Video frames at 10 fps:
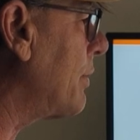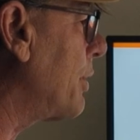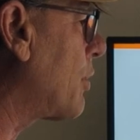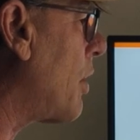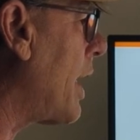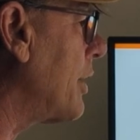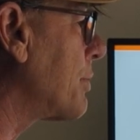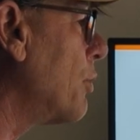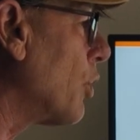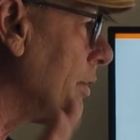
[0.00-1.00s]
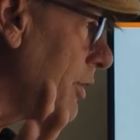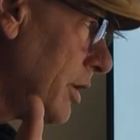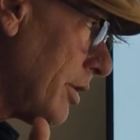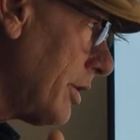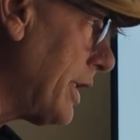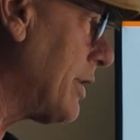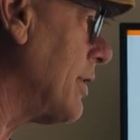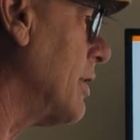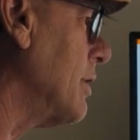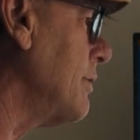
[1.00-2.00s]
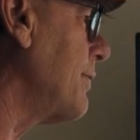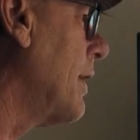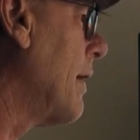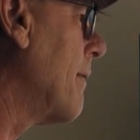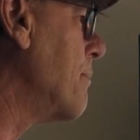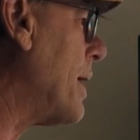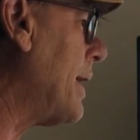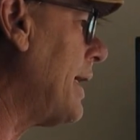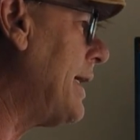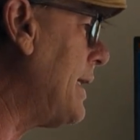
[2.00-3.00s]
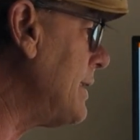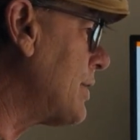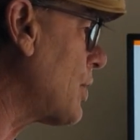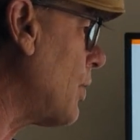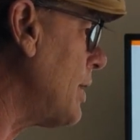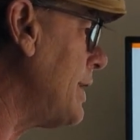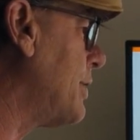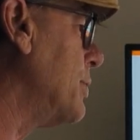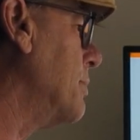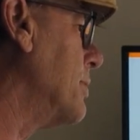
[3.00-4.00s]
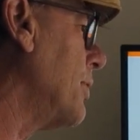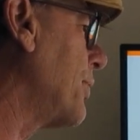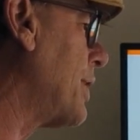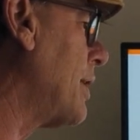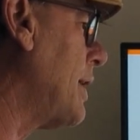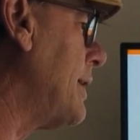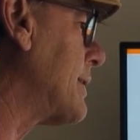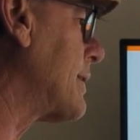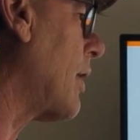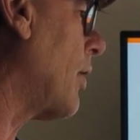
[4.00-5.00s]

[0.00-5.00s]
it requires more of a learning curve, but it is totally doable. It's